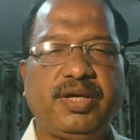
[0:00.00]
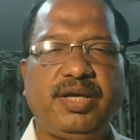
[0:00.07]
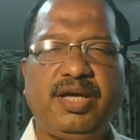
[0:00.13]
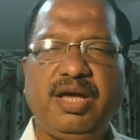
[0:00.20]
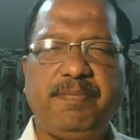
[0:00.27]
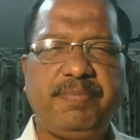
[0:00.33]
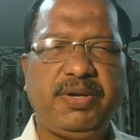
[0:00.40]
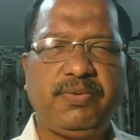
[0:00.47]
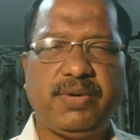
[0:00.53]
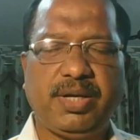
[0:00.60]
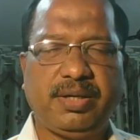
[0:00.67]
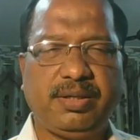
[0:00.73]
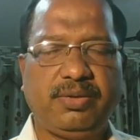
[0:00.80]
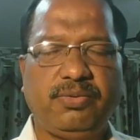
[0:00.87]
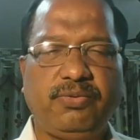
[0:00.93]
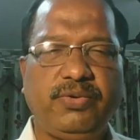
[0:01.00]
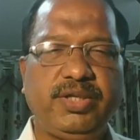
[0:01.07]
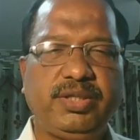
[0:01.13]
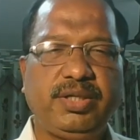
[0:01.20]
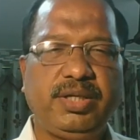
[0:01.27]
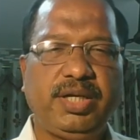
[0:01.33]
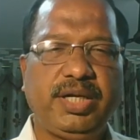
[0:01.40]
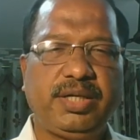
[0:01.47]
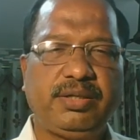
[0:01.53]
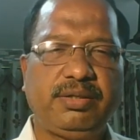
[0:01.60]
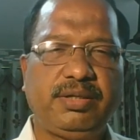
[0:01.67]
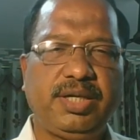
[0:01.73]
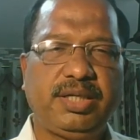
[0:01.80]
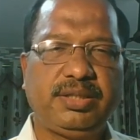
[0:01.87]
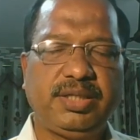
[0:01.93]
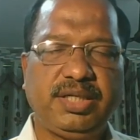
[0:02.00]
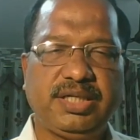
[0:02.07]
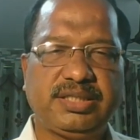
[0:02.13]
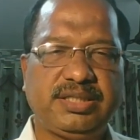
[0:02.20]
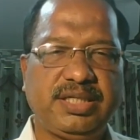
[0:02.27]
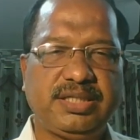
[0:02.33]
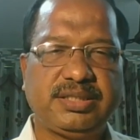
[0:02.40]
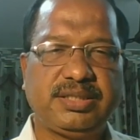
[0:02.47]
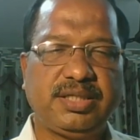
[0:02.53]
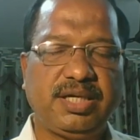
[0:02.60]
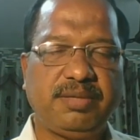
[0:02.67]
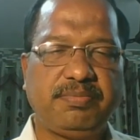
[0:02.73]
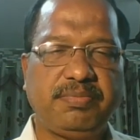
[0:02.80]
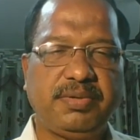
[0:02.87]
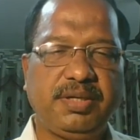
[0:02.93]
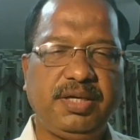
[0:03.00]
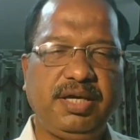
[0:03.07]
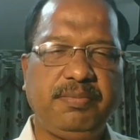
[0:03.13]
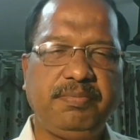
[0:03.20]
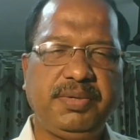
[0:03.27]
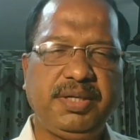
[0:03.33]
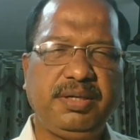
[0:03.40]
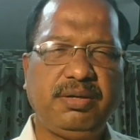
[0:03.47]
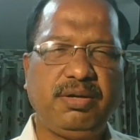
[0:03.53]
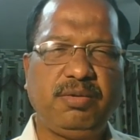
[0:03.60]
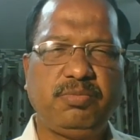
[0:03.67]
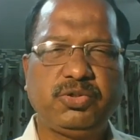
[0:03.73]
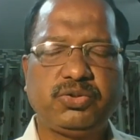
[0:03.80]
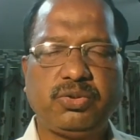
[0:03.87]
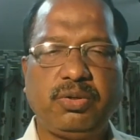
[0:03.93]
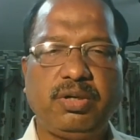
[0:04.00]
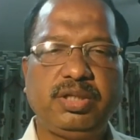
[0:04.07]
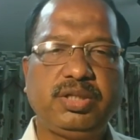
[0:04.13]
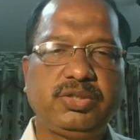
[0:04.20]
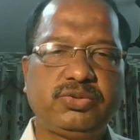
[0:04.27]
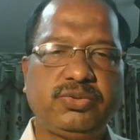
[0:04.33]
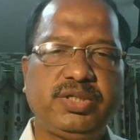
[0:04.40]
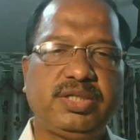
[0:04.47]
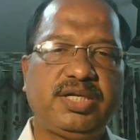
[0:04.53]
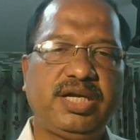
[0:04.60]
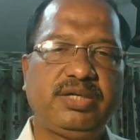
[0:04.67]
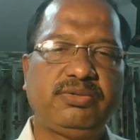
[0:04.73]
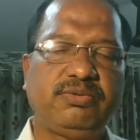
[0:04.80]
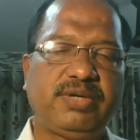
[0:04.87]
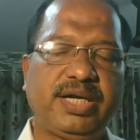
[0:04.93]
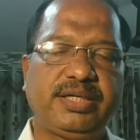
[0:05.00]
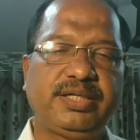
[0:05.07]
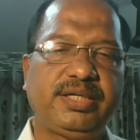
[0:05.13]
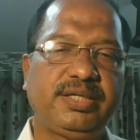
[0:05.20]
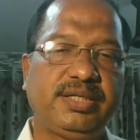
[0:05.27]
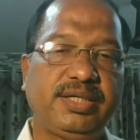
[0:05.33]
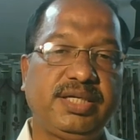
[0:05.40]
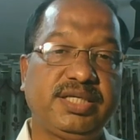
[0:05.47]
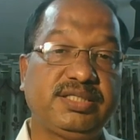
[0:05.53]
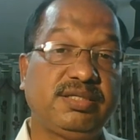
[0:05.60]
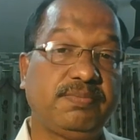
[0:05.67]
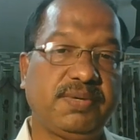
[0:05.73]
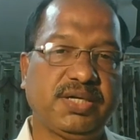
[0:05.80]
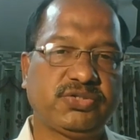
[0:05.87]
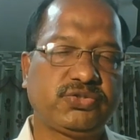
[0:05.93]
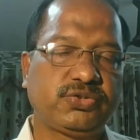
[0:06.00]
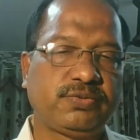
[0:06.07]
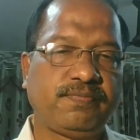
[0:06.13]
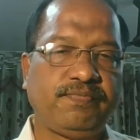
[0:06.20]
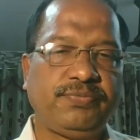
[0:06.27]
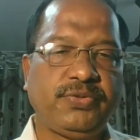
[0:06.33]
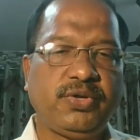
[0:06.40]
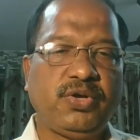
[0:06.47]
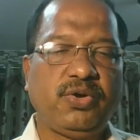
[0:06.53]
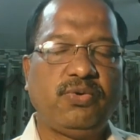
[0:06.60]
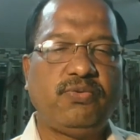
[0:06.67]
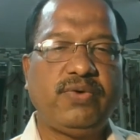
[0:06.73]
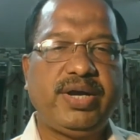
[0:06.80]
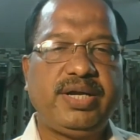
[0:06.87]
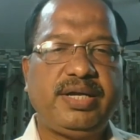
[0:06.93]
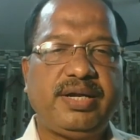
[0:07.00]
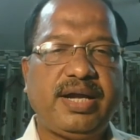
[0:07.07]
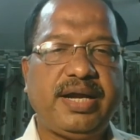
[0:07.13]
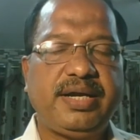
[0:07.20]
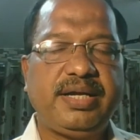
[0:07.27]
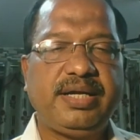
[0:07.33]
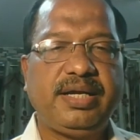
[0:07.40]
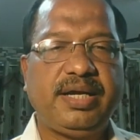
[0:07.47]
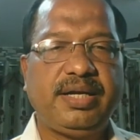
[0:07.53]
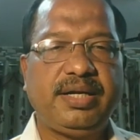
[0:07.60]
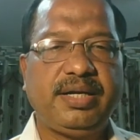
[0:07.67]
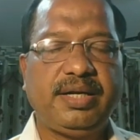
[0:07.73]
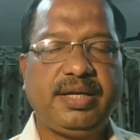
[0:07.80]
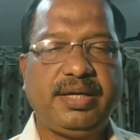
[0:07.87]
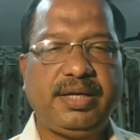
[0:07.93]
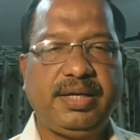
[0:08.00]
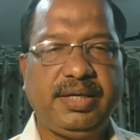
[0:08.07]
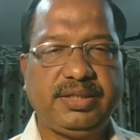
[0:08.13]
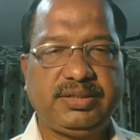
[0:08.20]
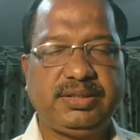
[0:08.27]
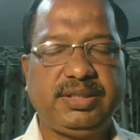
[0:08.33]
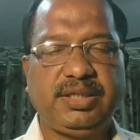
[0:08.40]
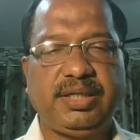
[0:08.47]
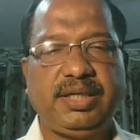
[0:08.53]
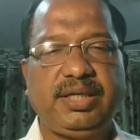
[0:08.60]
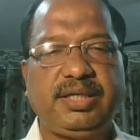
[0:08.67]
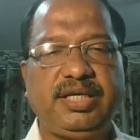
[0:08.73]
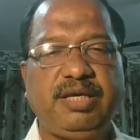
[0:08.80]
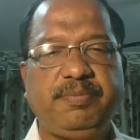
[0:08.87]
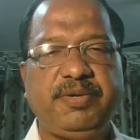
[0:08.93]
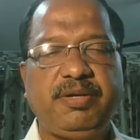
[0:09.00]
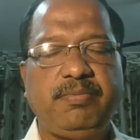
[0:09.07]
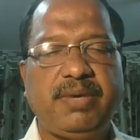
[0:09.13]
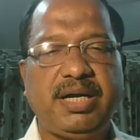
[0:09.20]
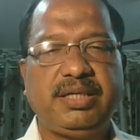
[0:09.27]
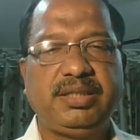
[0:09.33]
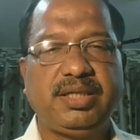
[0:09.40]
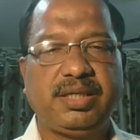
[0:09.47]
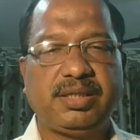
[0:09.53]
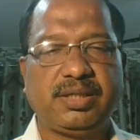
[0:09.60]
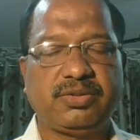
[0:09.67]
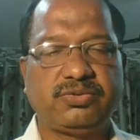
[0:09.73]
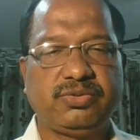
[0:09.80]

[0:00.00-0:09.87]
everyone when the letter and the essay is there, almost all the students try to write an essay fast. While writing an essay, keep in mind that